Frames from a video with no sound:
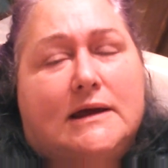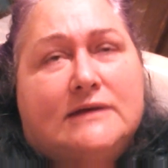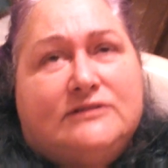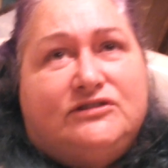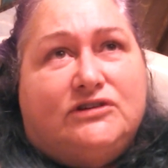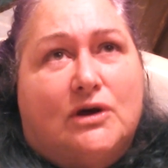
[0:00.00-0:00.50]

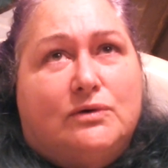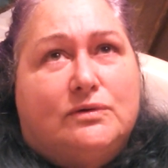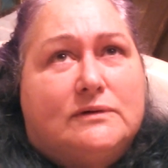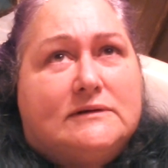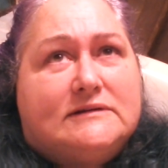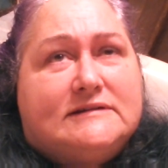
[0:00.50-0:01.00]
is so
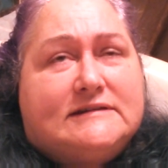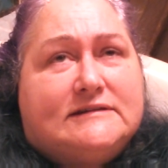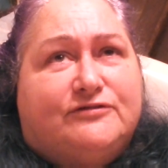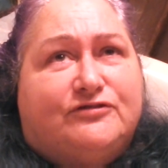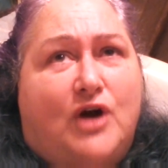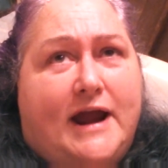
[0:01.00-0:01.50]

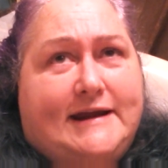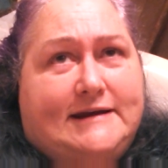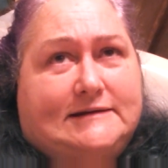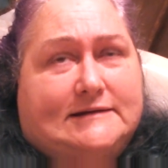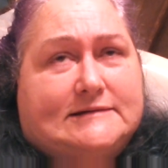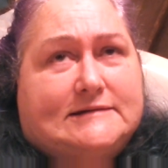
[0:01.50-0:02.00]

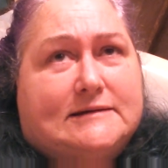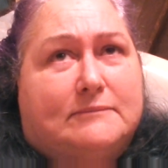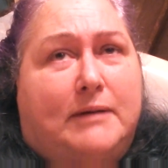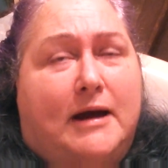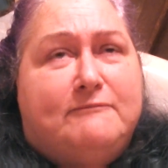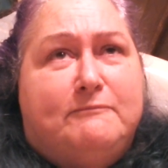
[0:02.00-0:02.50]
frightened
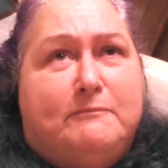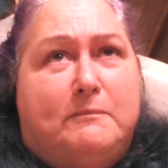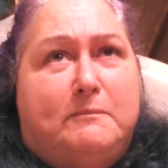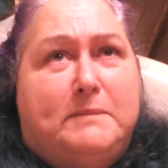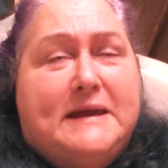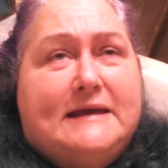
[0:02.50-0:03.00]
by
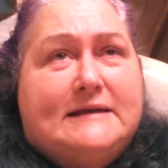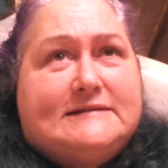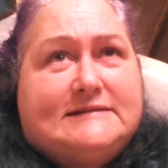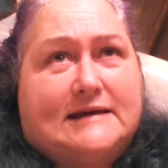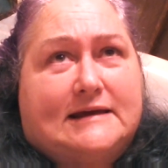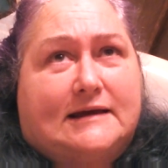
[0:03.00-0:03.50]
being
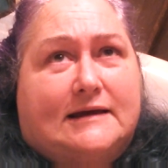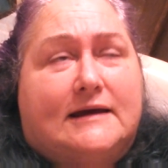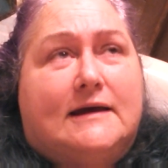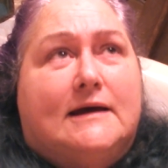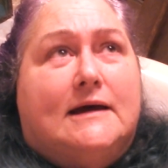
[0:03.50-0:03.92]
sick